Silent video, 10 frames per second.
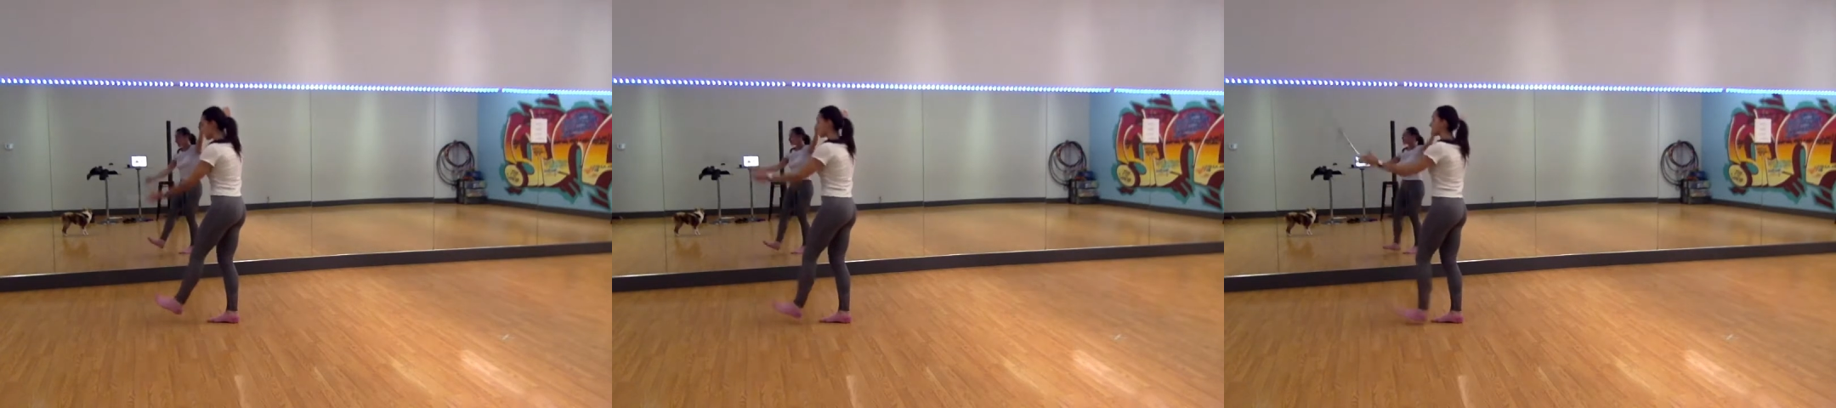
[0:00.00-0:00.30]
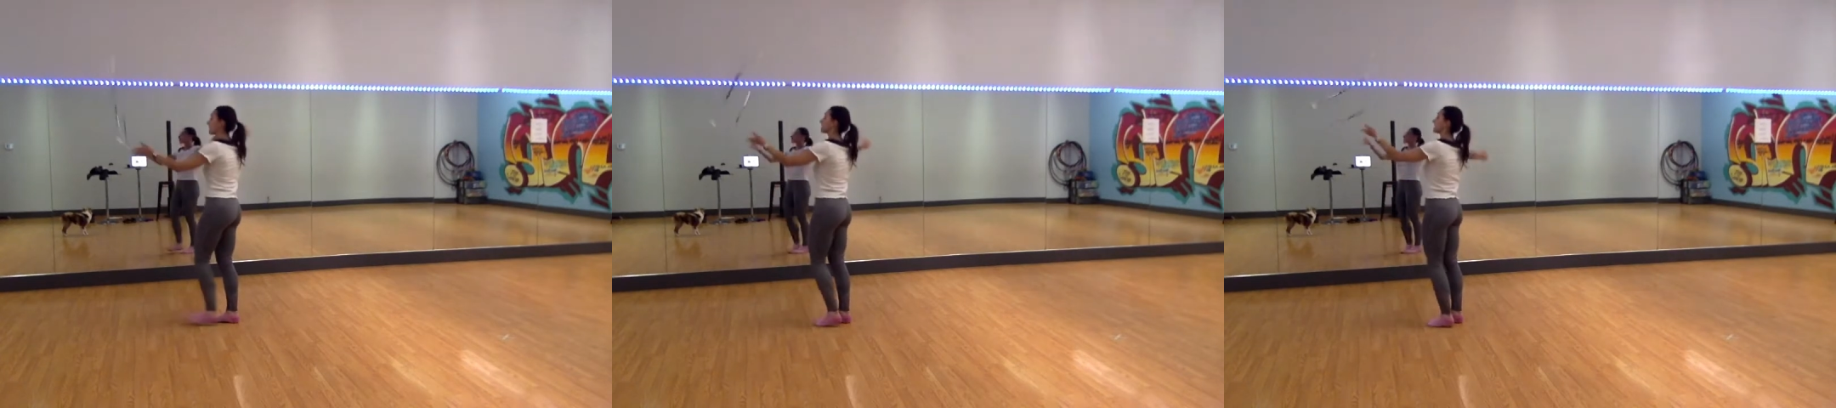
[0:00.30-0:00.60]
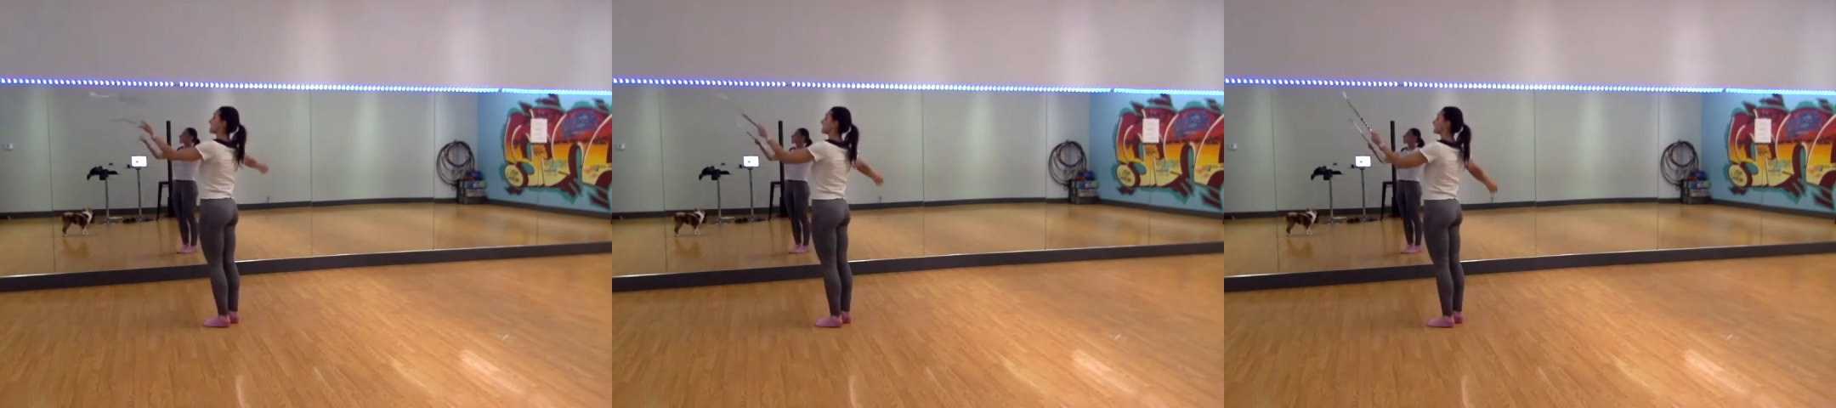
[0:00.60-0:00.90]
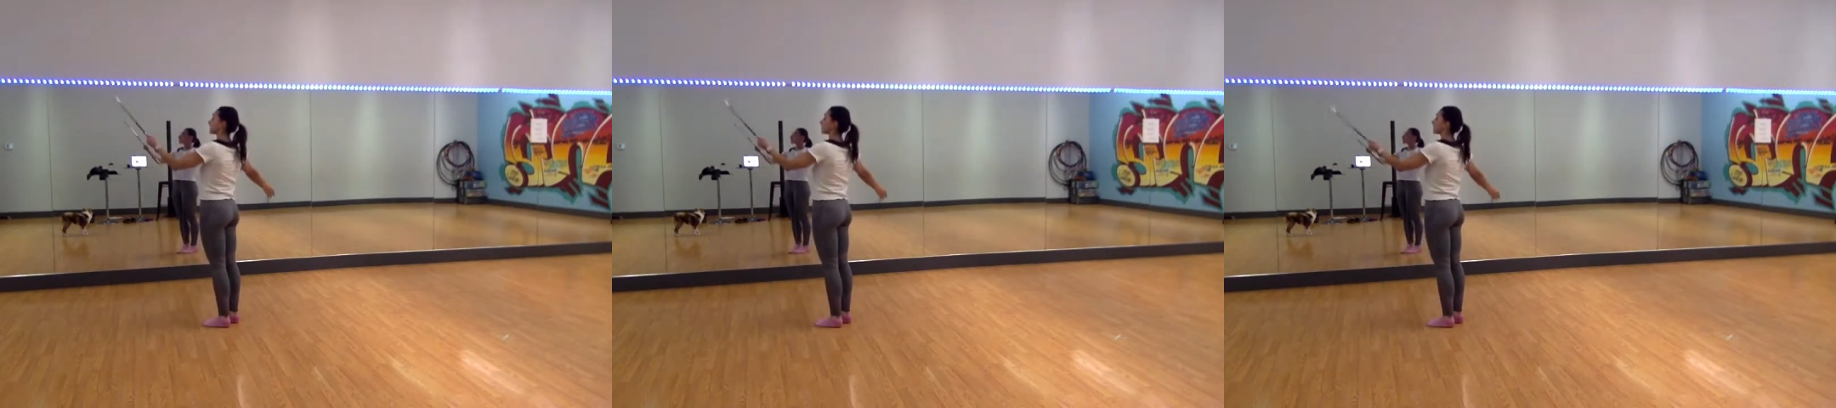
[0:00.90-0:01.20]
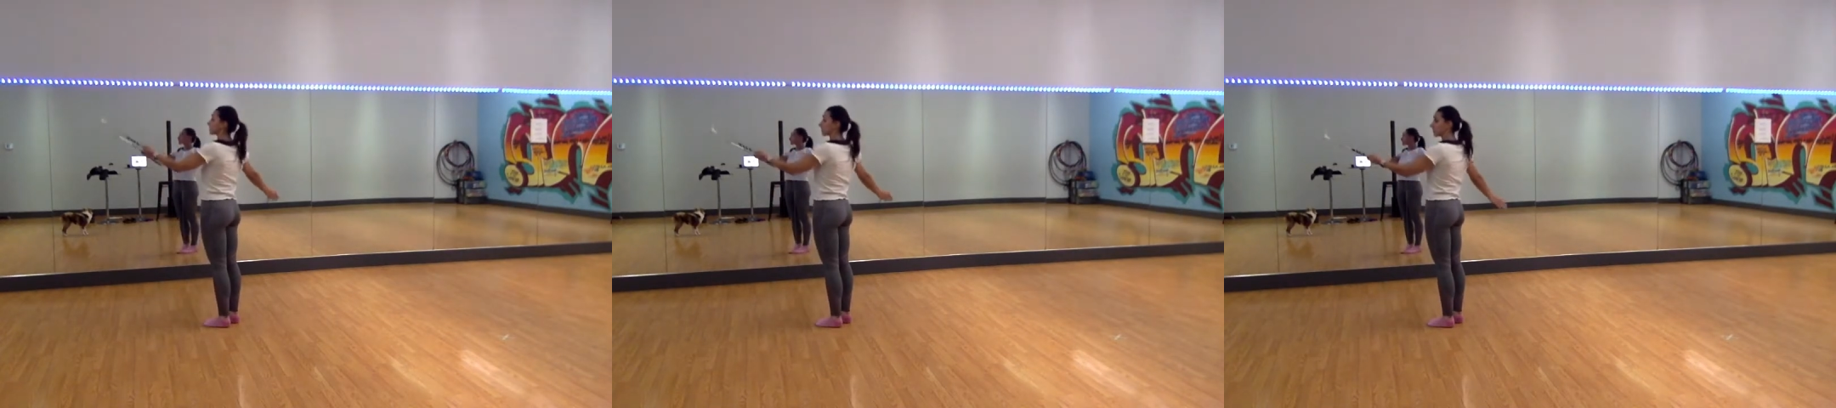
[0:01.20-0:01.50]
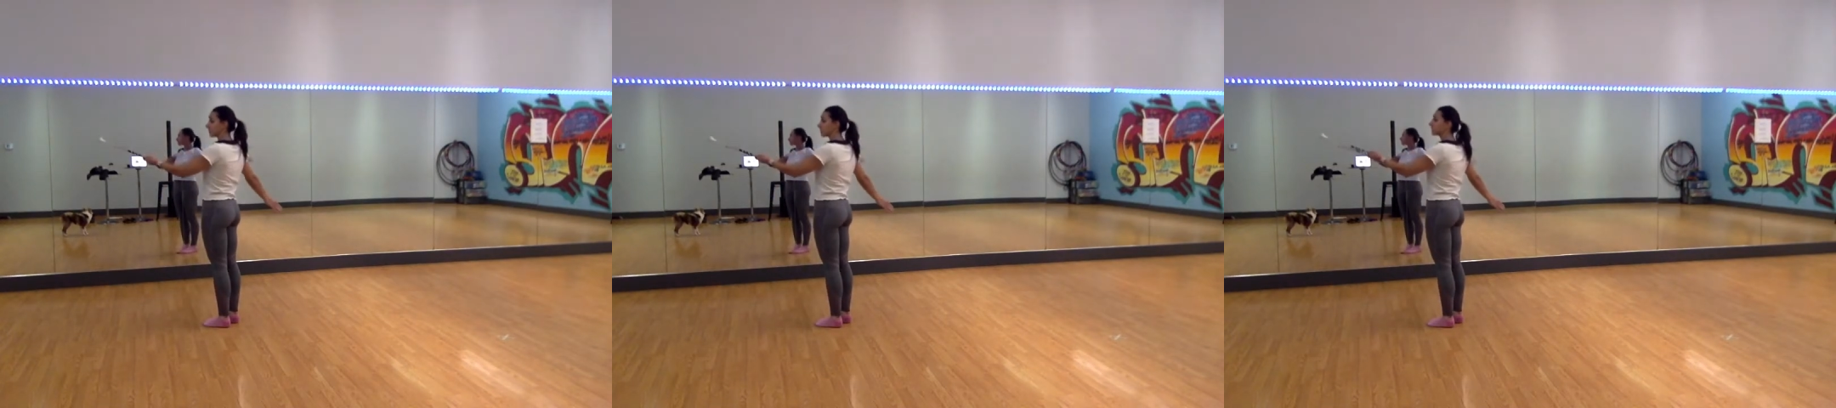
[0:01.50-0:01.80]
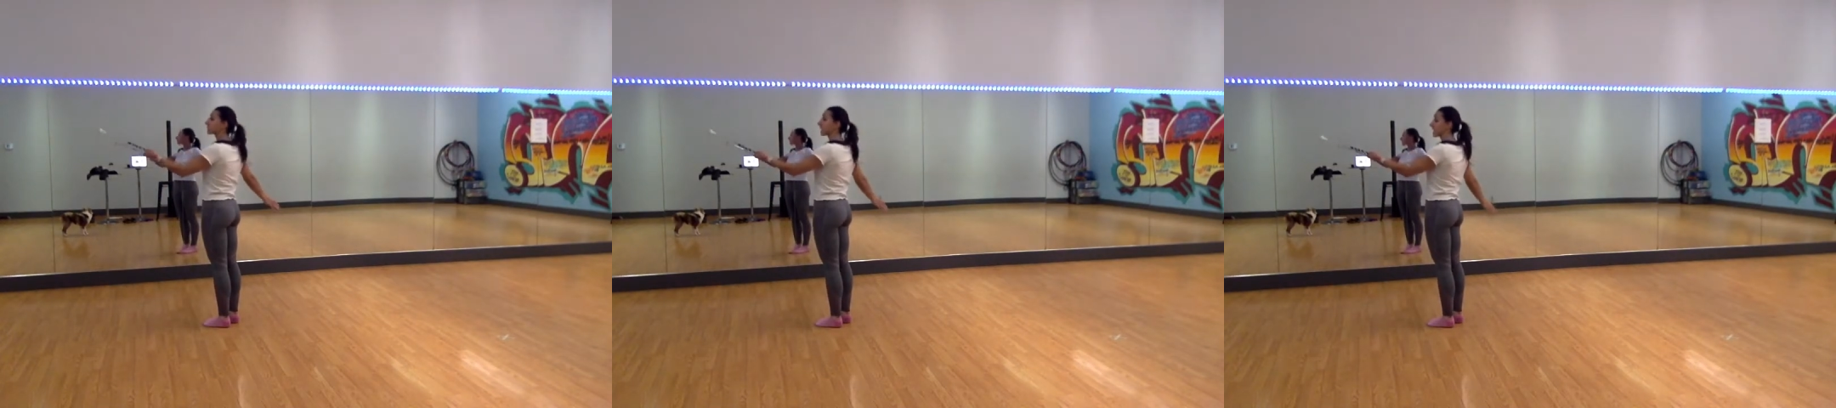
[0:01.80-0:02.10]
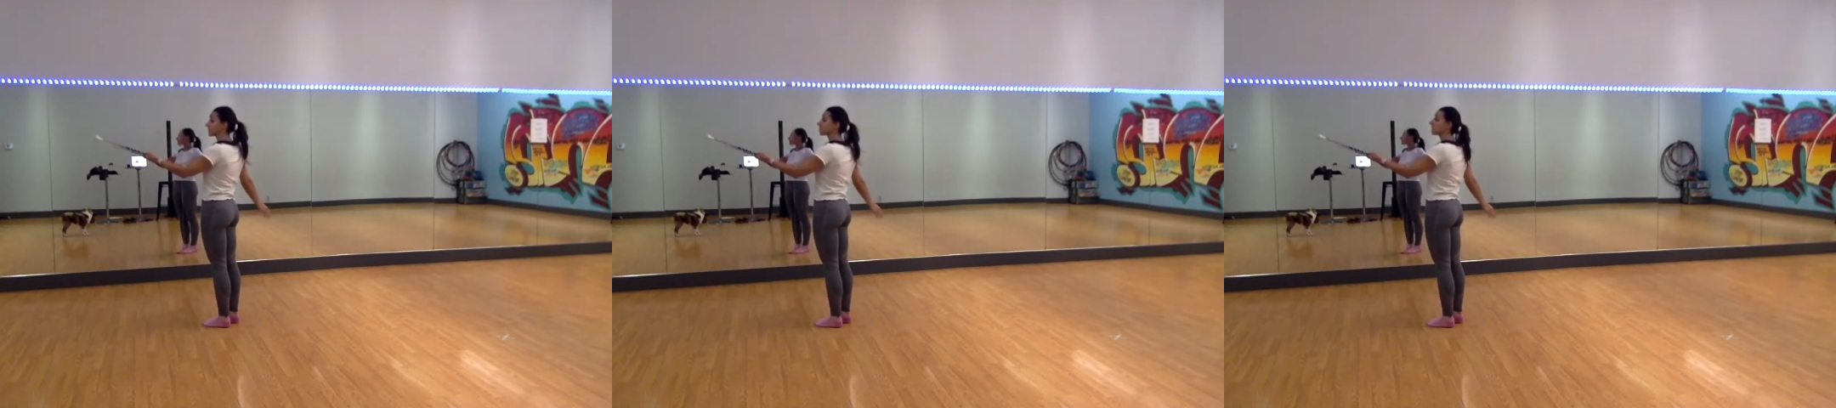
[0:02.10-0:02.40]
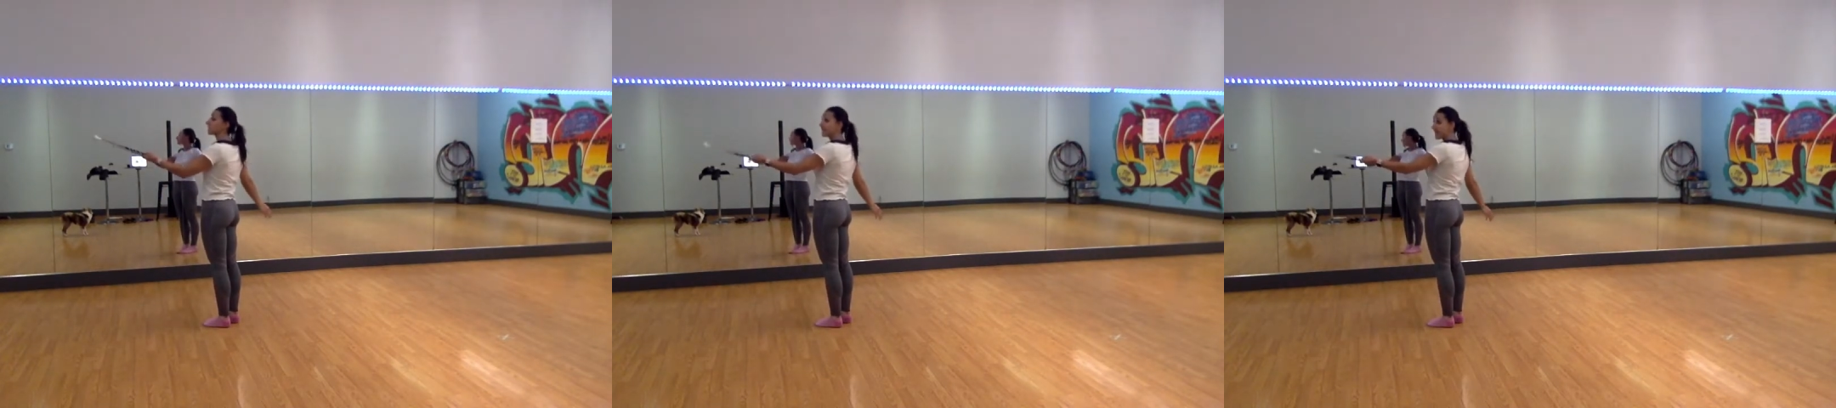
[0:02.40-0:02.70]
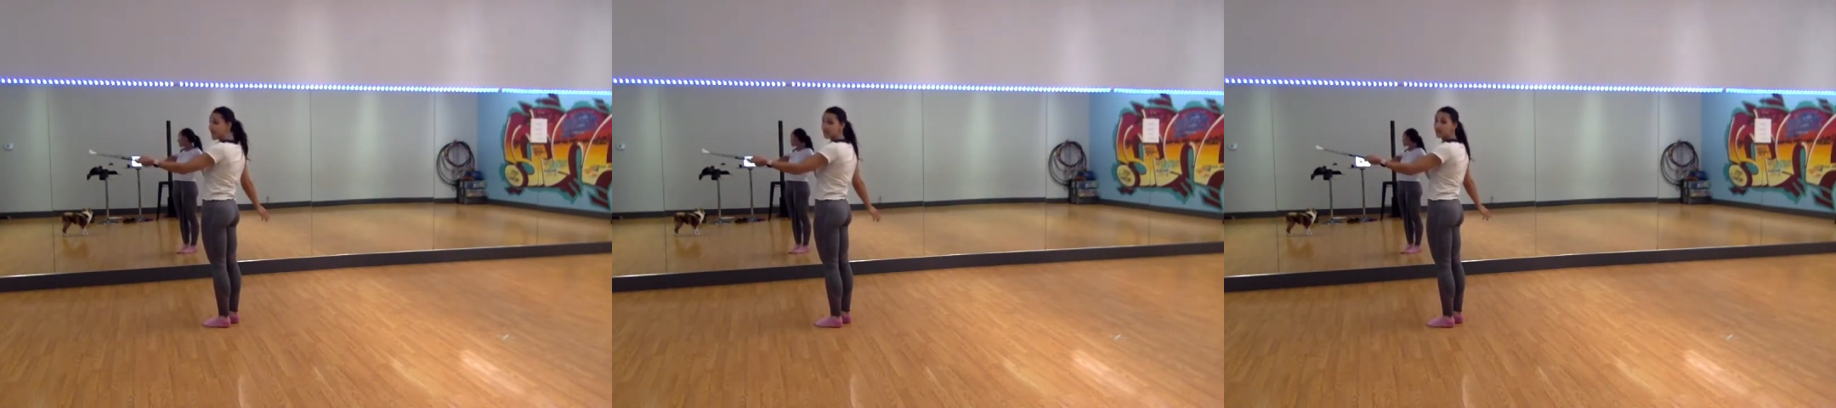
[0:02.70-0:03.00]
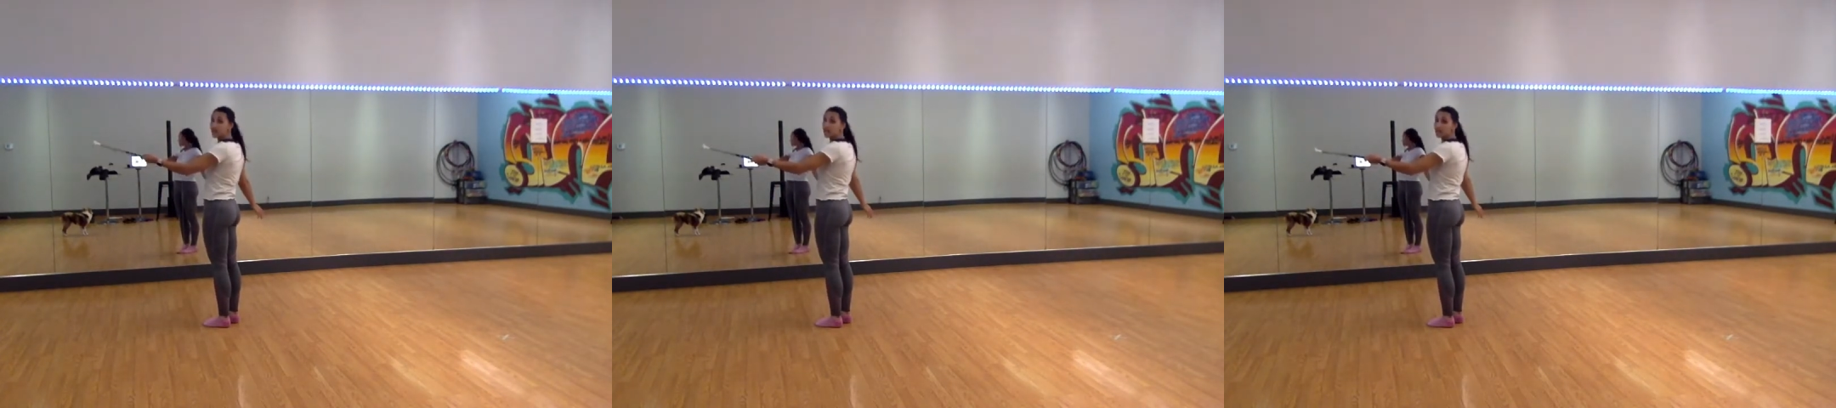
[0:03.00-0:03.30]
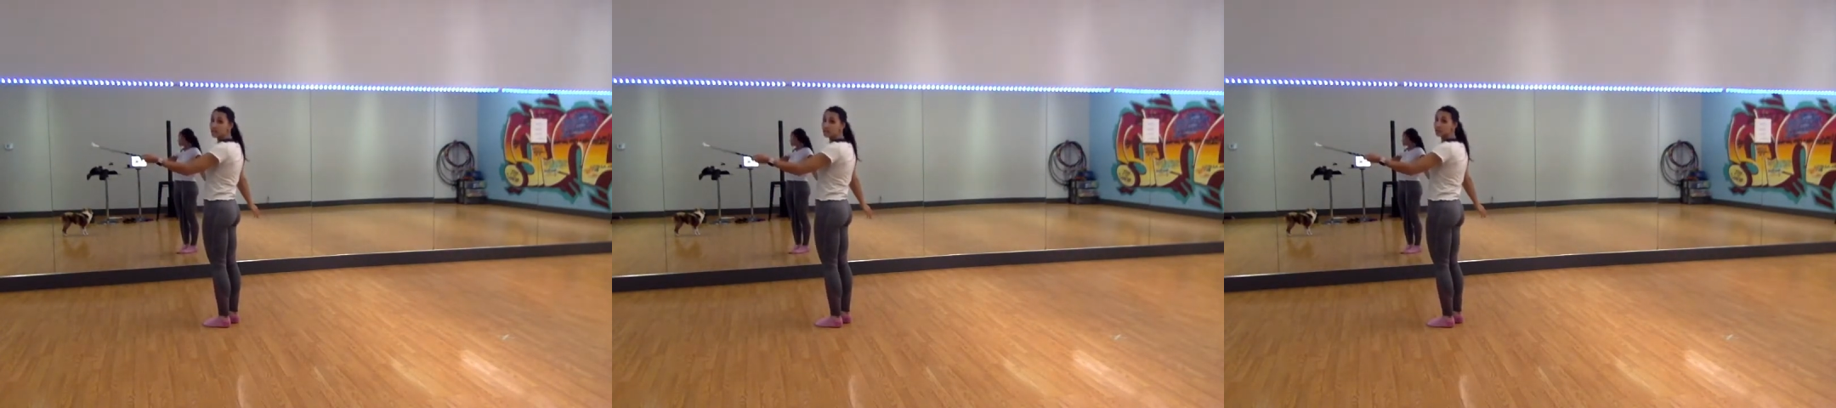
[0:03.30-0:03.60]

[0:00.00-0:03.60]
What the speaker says: Nobody's mouth can be seen.